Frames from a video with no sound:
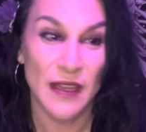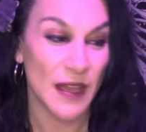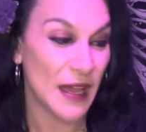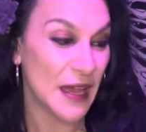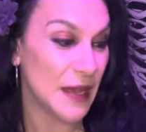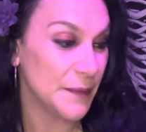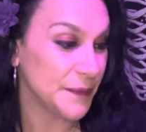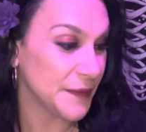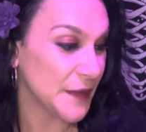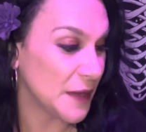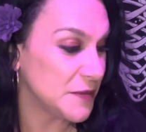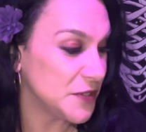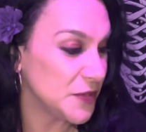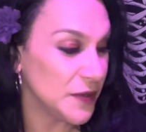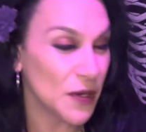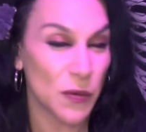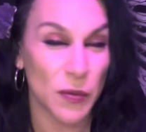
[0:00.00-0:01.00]
I'm
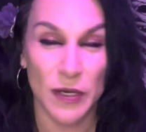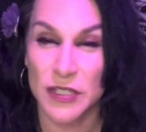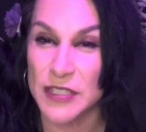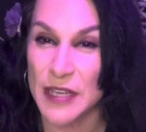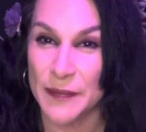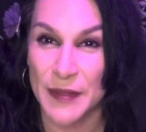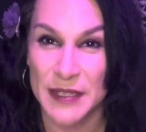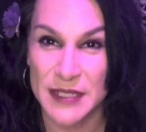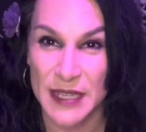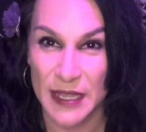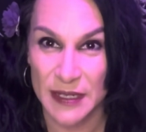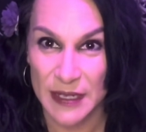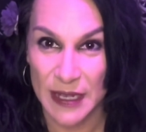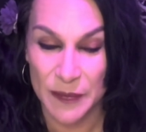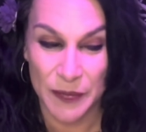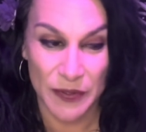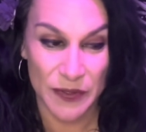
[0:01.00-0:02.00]
doing a workshop that day in
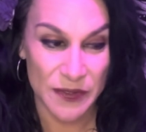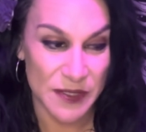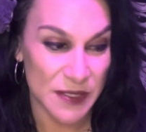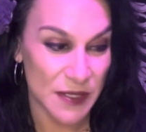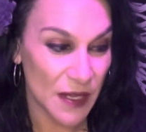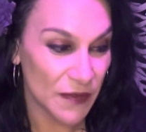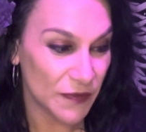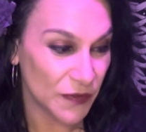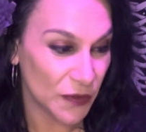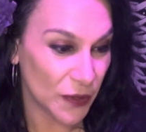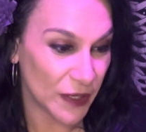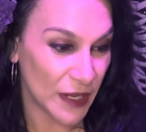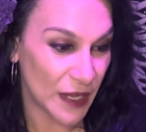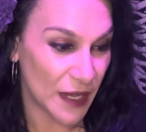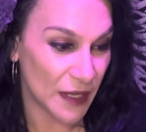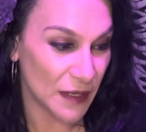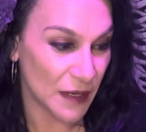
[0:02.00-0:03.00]
Naples,
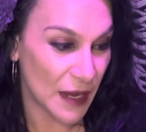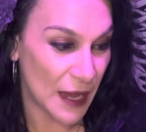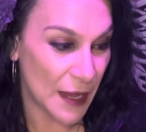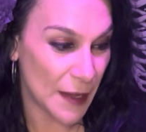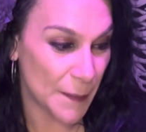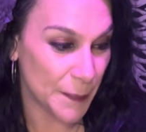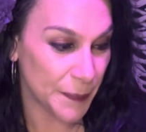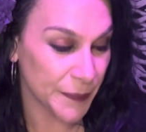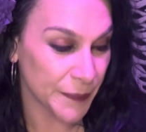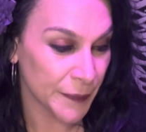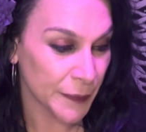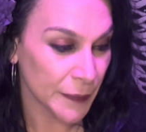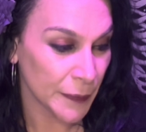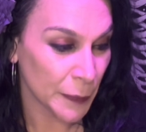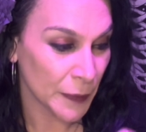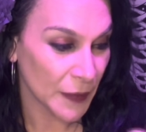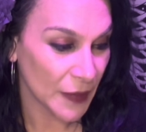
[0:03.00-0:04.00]
Florida,
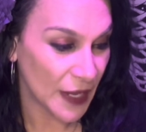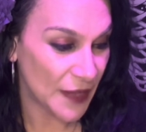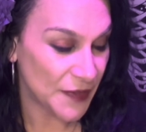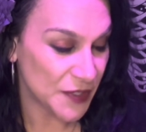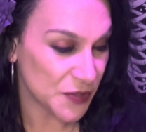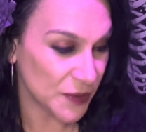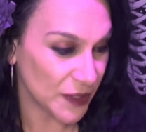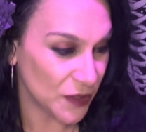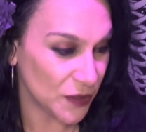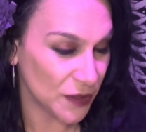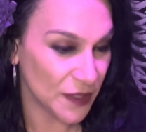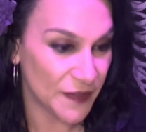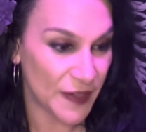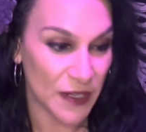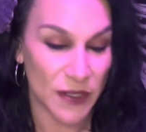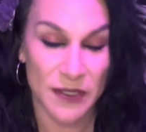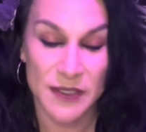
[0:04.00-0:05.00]
at this really cool
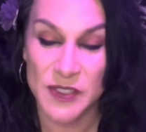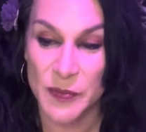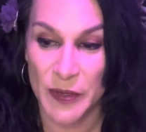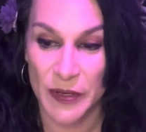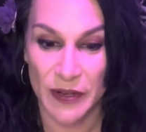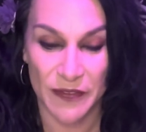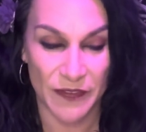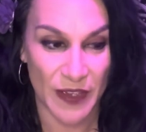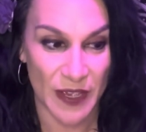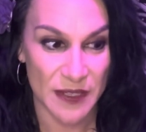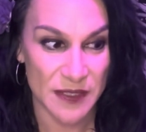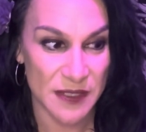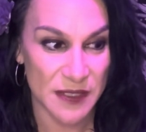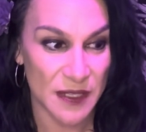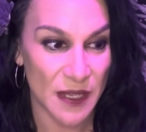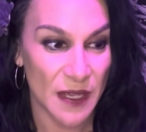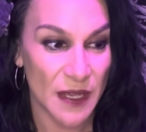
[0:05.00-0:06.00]
event called Spirit
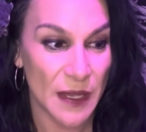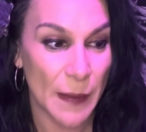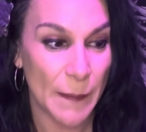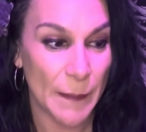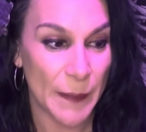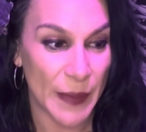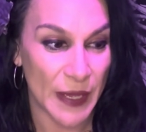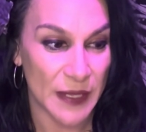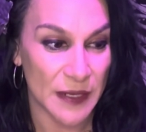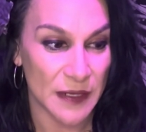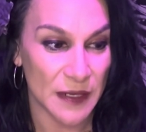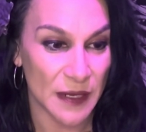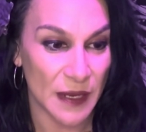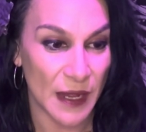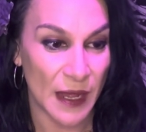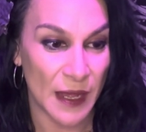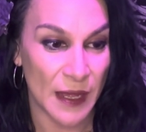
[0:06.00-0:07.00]
Fest. But
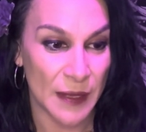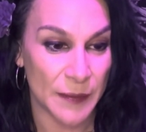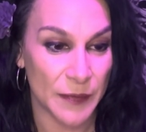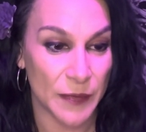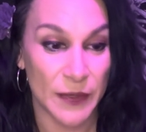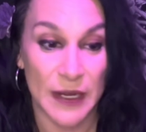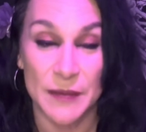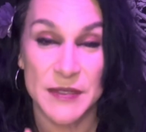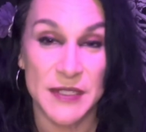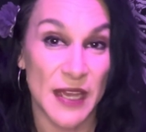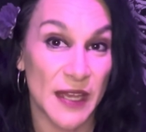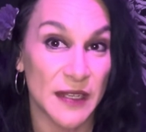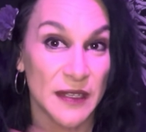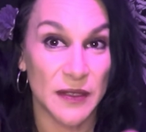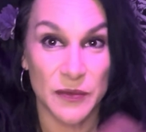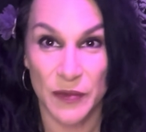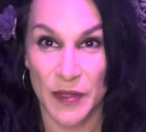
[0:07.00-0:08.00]
when I'm
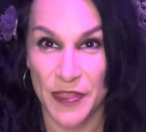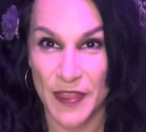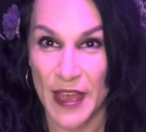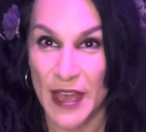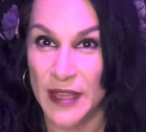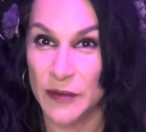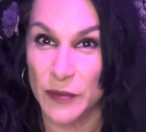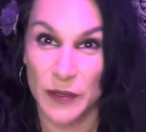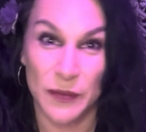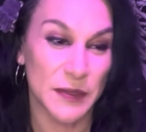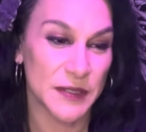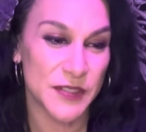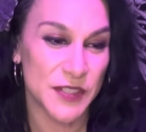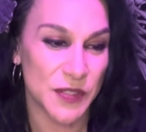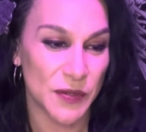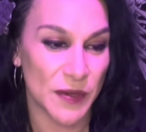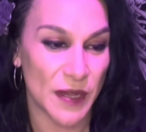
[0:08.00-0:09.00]
done with that, we will
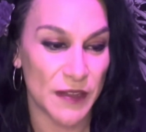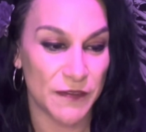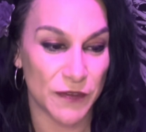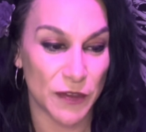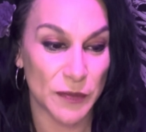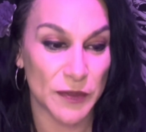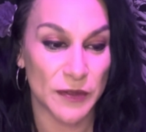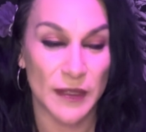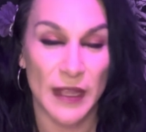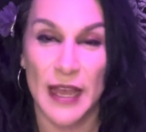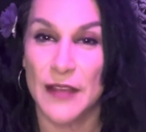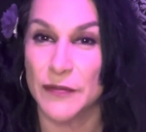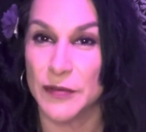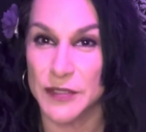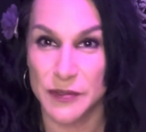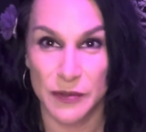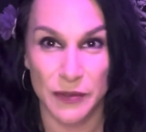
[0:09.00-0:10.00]
do a full moon live.
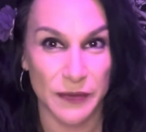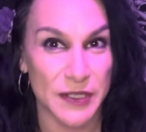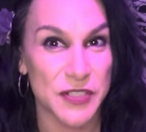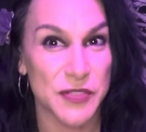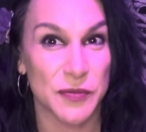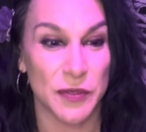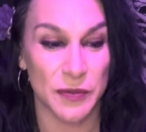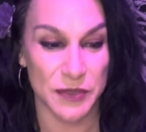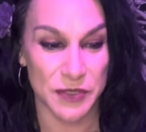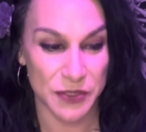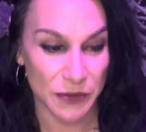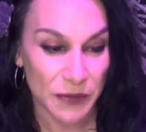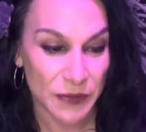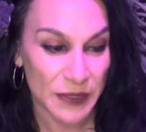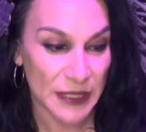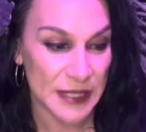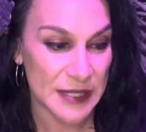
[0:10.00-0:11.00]
We'll do a ritual. We'll do a
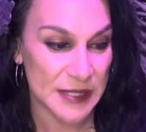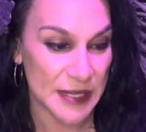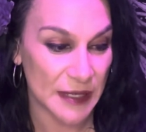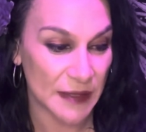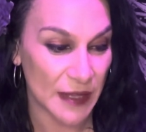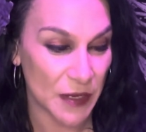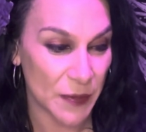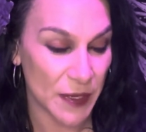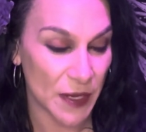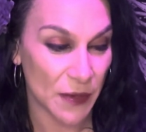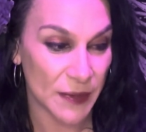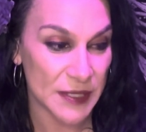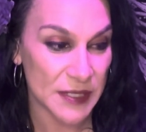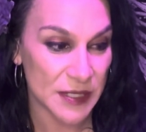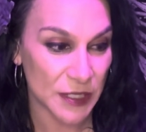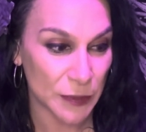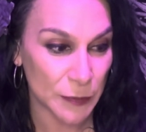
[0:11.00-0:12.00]
releasing like we
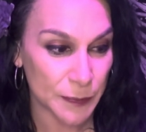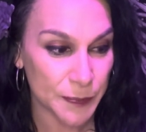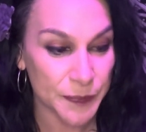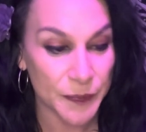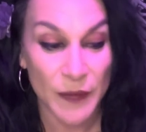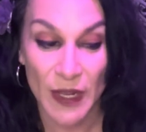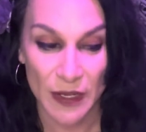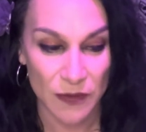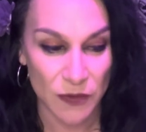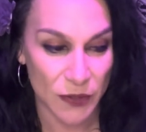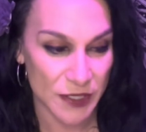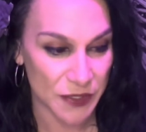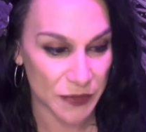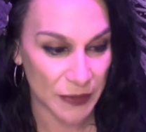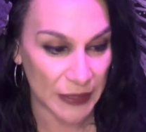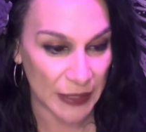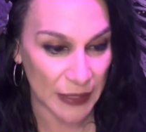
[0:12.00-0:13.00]
always do. And of course a
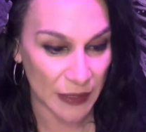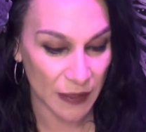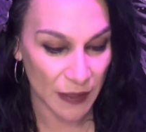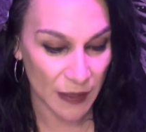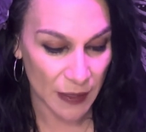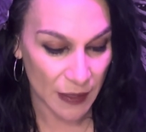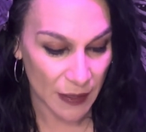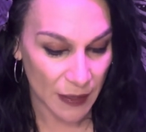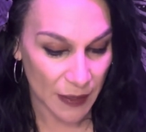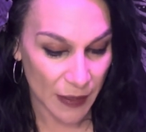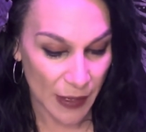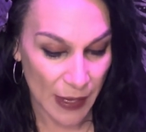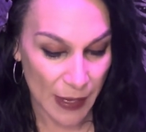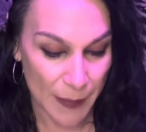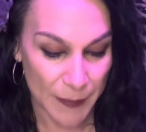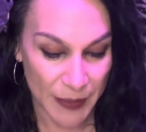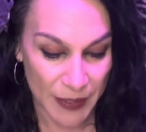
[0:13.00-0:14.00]
reading.
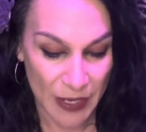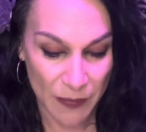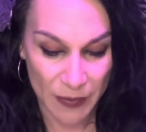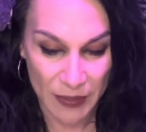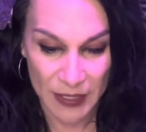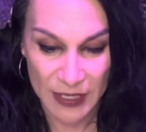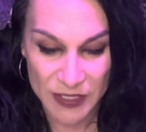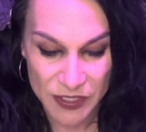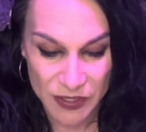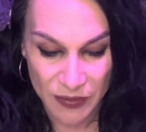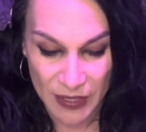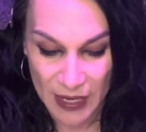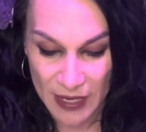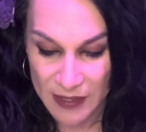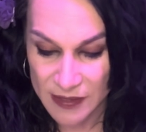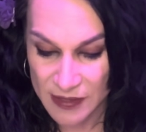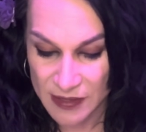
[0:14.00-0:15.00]
But I want to get you
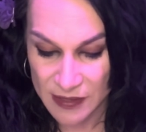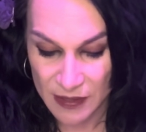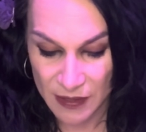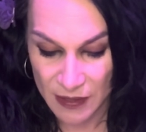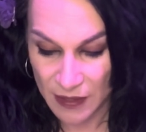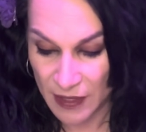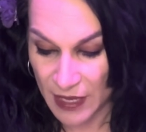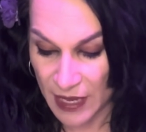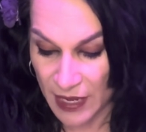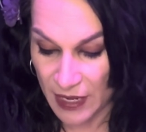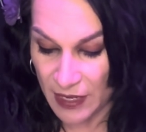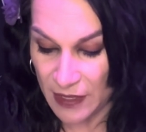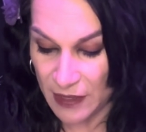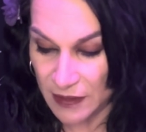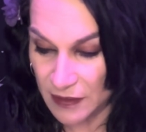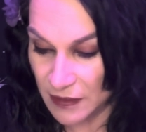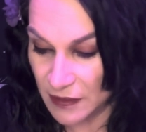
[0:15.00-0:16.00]
guys a